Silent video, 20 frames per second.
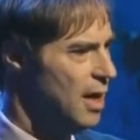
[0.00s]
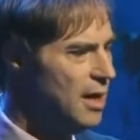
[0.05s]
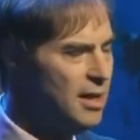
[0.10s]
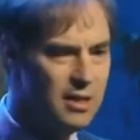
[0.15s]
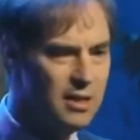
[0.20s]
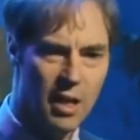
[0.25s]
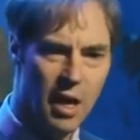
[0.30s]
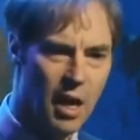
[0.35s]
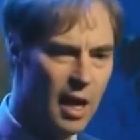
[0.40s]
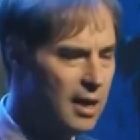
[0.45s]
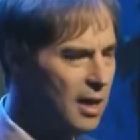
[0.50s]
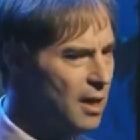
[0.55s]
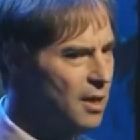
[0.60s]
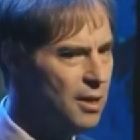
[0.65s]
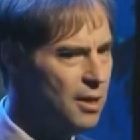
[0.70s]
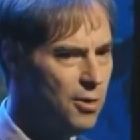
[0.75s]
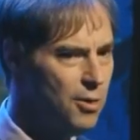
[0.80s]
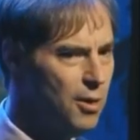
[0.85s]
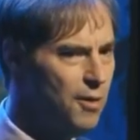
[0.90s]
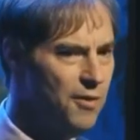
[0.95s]
And he said, I get
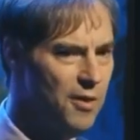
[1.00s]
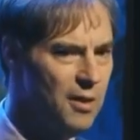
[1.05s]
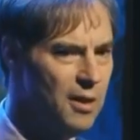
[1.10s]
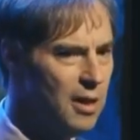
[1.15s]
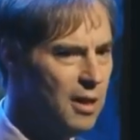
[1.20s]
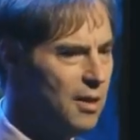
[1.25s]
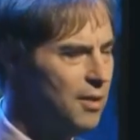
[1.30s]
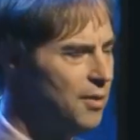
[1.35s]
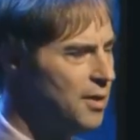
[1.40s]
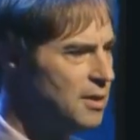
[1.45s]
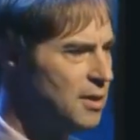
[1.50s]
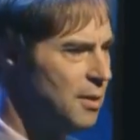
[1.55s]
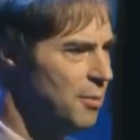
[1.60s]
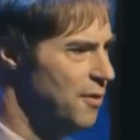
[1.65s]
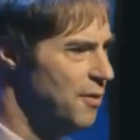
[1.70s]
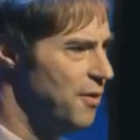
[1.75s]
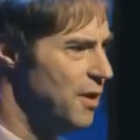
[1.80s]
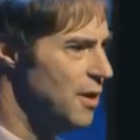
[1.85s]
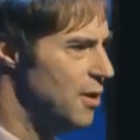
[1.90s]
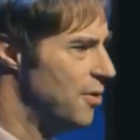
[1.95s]
an eerie feeling that
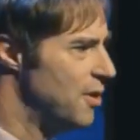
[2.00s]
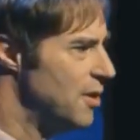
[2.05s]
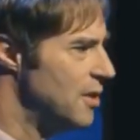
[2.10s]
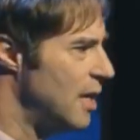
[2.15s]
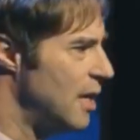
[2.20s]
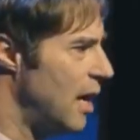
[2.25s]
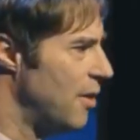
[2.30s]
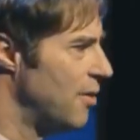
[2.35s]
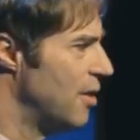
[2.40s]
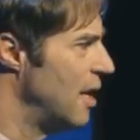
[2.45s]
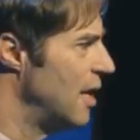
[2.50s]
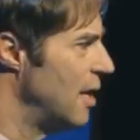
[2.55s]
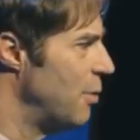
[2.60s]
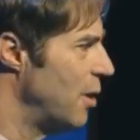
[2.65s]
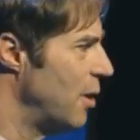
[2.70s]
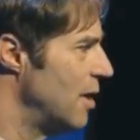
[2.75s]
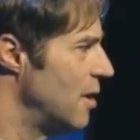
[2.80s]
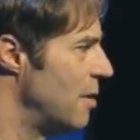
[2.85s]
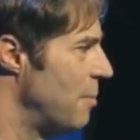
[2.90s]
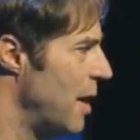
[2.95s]
someone figured this out. And then he
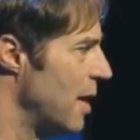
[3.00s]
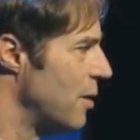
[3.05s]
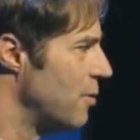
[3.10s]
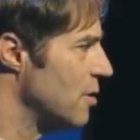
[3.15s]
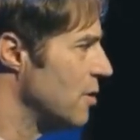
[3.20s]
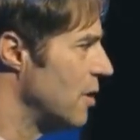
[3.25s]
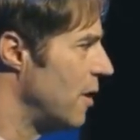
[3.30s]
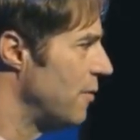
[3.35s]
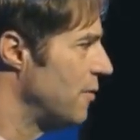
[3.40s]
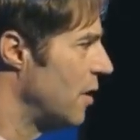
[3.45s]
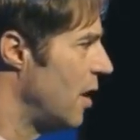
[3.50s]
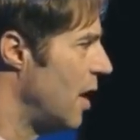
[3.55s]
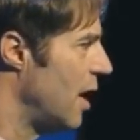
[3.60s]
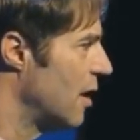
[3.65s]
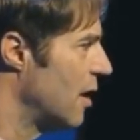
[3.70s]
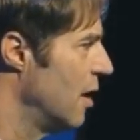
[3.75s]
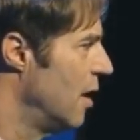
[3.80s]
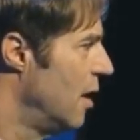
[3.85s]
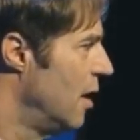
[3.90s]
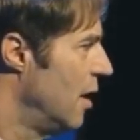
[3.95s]
went into Microsoft
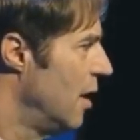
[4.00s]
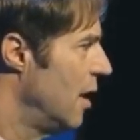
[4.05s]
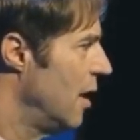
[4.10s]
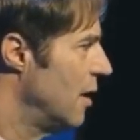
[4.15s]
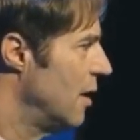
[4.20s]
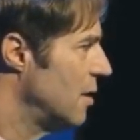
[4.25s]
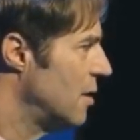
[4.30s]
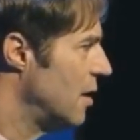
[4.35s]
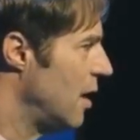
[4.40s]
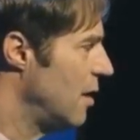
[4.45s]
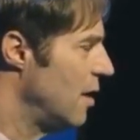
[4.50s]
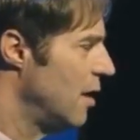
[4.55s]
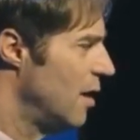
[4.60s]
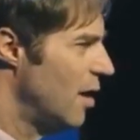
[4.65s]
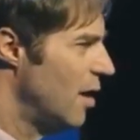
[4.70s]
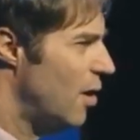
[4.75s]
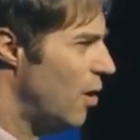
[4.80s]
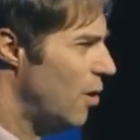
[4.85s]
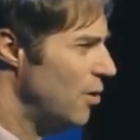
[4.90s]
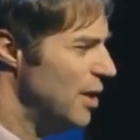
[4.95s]
talk and he said,
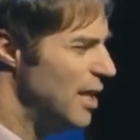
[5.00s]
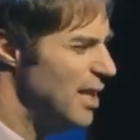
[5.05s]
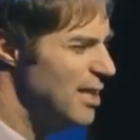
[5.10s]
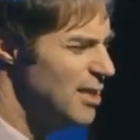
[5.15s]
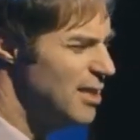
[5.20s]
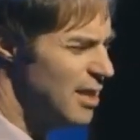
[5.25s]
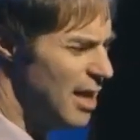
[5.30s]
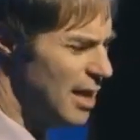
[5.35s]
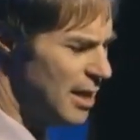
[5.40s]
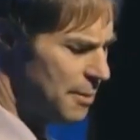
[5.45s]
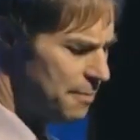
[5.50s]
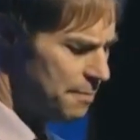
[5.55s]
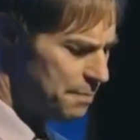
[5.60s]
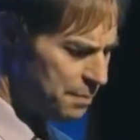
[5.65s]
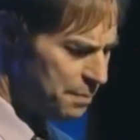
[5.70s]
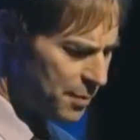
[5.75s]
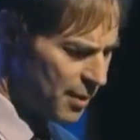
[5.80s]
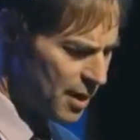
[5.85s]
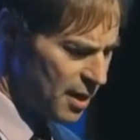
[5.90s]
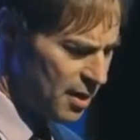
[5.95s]
only it's like,
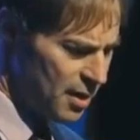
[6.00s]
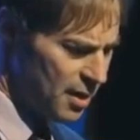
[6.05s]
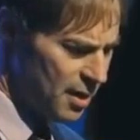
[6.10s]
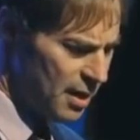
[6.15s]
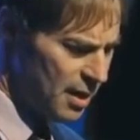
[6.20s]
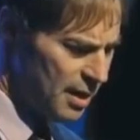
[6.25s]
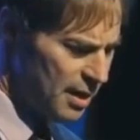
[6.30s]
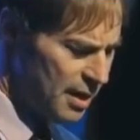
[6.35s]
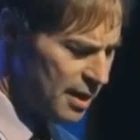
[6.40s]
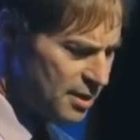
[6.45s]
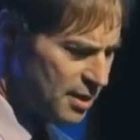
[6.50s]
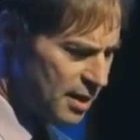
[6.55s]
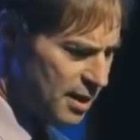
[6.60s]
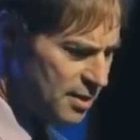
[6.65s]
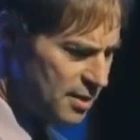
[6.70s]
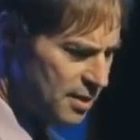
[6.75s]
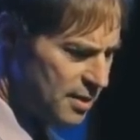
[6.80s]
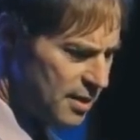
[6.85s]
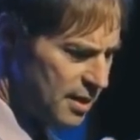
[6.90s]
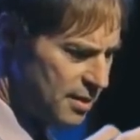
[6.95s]
it, it's,
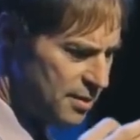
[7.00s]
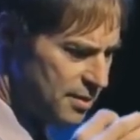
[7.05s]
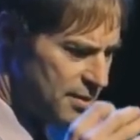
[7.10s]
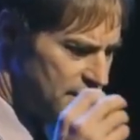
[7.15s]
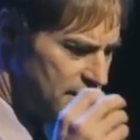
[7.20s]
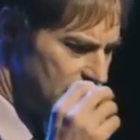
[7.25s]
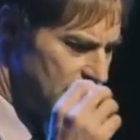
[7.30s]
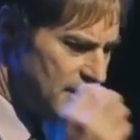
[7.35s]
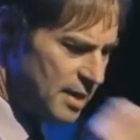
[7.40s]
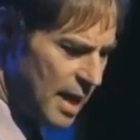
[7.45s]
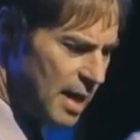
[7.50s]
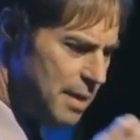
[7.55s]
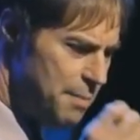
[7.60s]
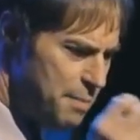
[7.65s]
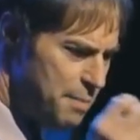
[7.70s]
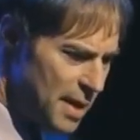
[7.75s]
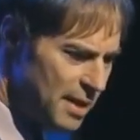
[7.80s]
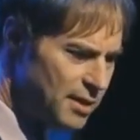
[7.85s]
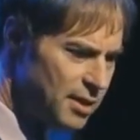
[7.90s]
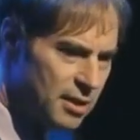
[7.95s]
it's, it's the
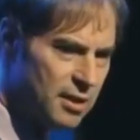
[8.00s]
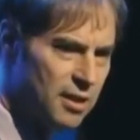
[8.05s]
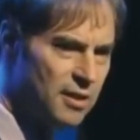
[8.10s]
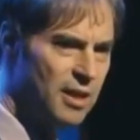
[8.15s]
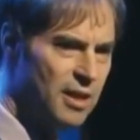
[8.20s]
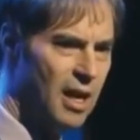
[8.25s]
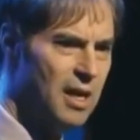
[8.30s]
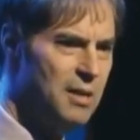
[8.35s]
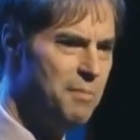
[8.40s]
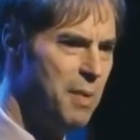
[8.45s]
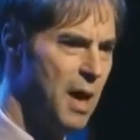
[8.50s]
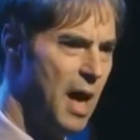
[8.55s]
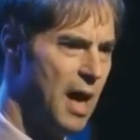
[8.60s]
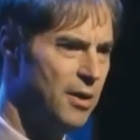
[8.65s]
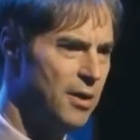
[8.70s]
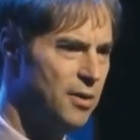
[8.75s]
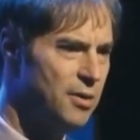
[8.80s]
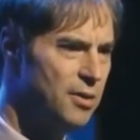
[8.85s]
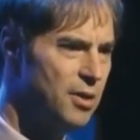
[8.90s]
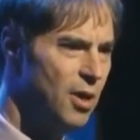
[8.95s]
same basic design
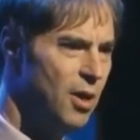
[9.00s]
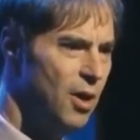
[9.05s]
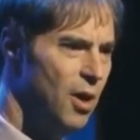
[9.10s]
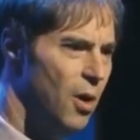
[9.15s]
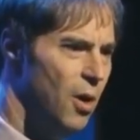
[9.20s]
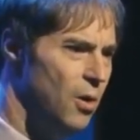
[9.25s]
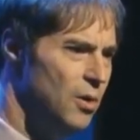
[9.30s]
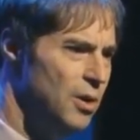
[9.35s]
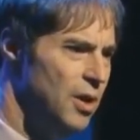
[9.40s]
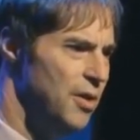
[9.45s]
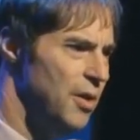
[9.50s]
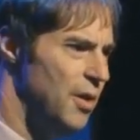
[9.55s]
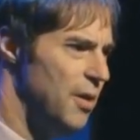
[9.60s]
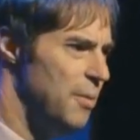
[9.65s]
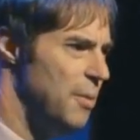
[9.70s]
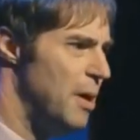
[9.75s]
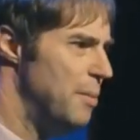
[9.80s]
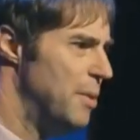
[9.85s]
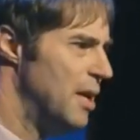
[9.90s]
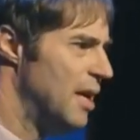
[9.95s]
patterns, only
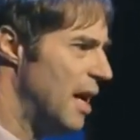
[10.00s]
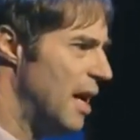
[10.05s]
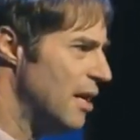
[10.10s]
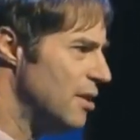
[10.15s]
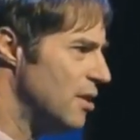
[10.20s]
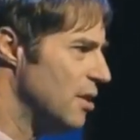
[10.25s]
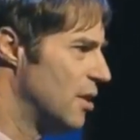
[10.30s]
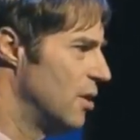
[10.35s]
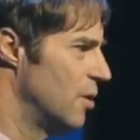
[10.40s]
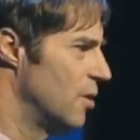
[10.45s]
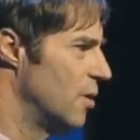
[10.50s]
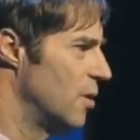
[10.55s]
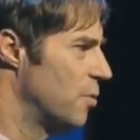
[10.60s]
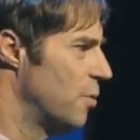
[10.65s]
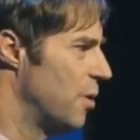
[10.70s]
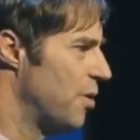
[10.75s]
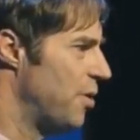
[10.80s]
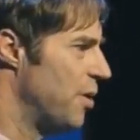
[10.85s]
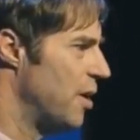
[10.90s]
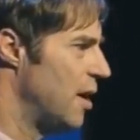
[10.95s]
they're being executed
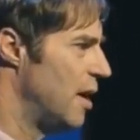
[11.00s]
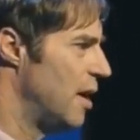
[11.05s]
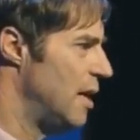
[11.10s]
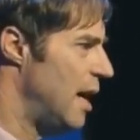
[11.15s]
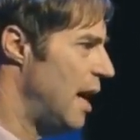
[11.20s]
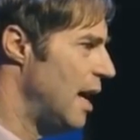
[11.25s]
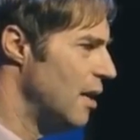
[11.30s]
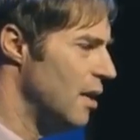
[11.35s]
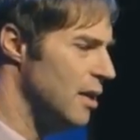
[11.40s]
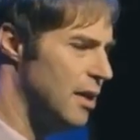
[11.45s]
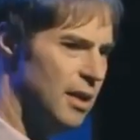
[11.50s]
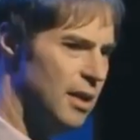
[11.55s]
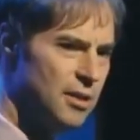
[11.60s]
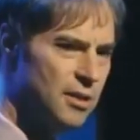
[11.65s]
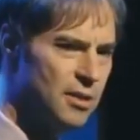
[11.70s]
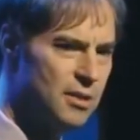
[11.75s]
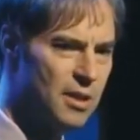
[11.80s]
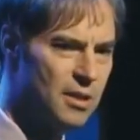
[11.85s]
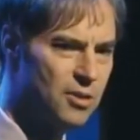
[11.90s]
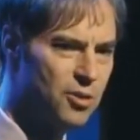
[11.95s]
with an
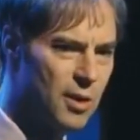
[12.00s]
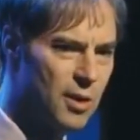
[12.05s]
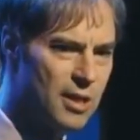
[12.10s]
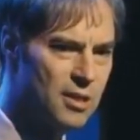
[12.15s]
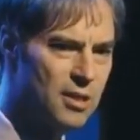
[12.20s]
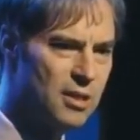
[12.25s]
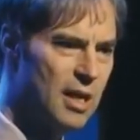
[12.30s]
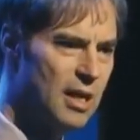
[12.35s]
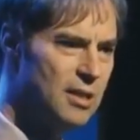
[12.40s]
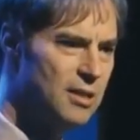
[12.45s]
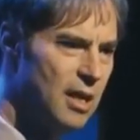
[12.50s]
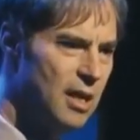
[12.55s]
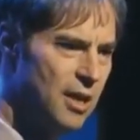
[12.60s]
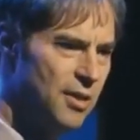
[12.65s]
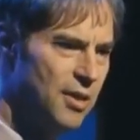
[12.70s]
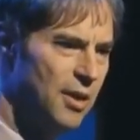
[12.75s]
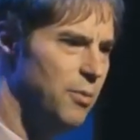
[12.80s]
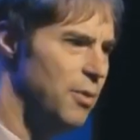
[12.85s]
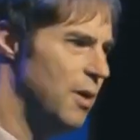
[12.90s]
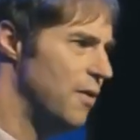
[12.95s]
elegance that transcends
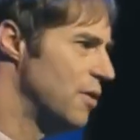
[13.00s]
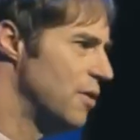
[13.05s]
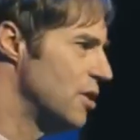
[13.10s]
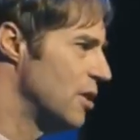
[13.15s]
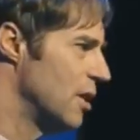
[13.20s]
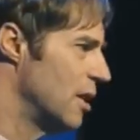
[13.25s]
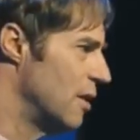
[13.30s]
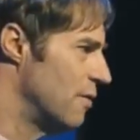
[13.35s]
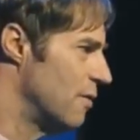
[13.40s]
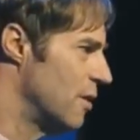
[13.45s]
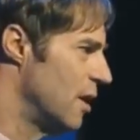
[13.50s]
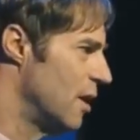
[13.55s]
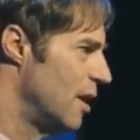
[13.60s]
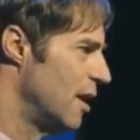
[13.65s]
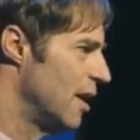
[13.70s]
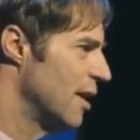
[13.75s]
anything we've achieved.